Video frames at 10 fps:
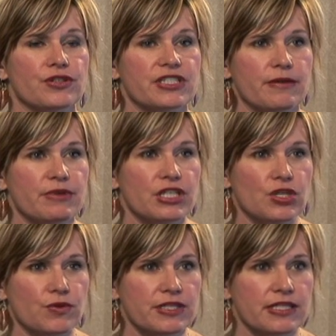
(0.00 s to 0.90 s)
or somebody
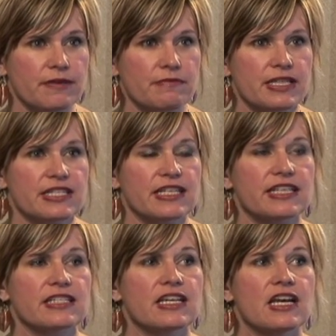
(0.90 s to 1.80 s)
who is in
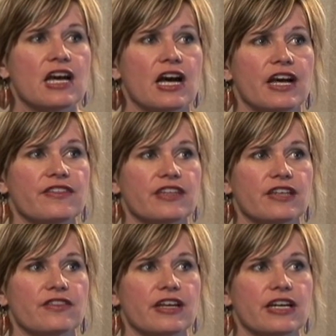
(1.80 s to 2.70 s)
business, I
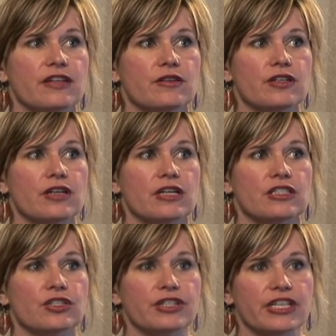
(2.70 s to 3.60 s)
think that
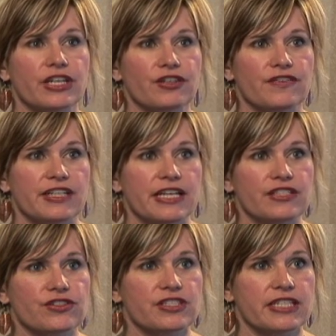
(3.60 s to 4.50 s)
looking at your
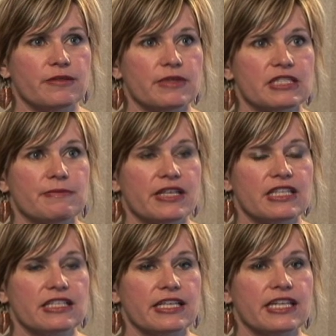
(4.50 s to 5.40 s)
financial statements
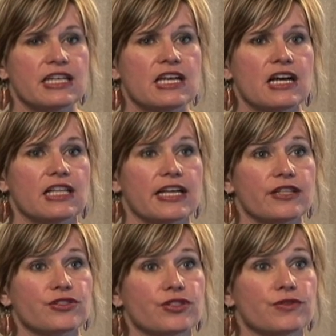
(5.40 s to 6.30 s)
monthly
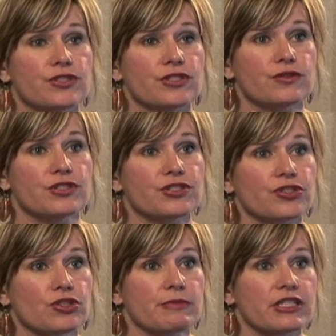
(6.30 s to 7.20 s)
allows you to
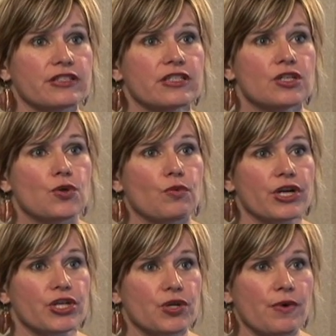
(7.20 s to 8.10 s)
determine
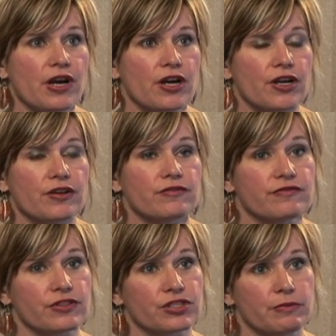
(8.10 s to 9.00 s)
where you are
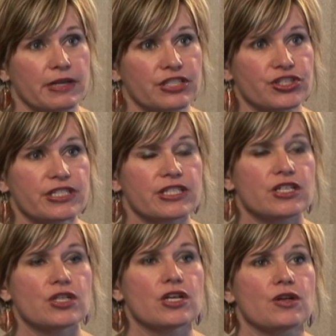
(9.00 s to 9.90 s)
to budget.
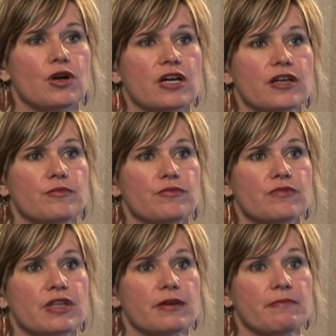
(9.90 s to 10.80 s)

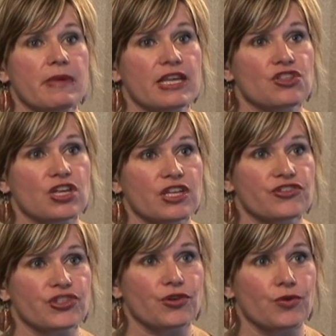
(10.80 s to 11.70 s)
It may
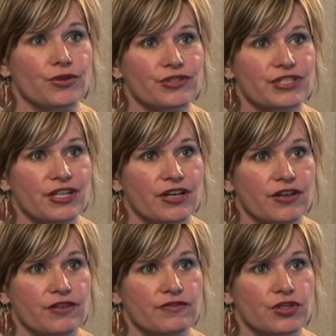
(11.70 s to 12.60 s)
change the course
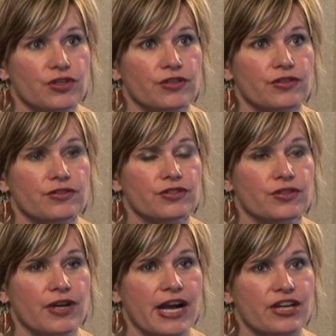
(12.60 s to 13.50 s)
of your
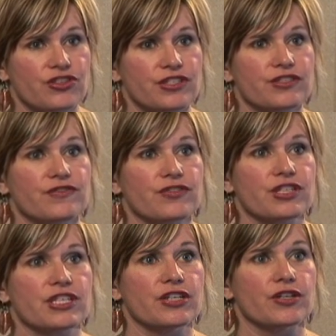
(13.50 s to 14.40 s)
actions for
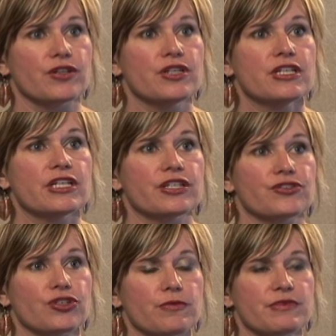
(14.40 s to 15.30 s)
the year in
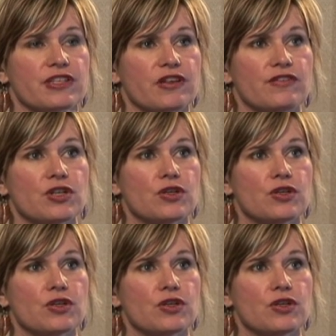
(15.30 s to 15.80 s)
terms of